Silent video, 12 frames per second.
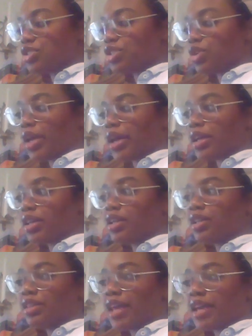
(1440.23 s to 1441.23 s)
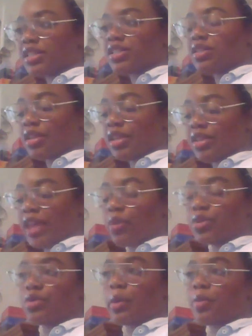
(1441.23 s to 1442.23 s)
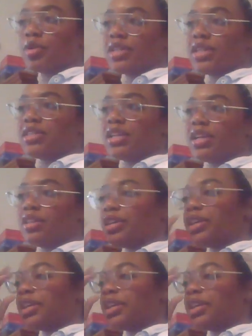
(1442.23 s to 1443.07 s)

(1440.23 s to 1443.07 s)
So like that was representing the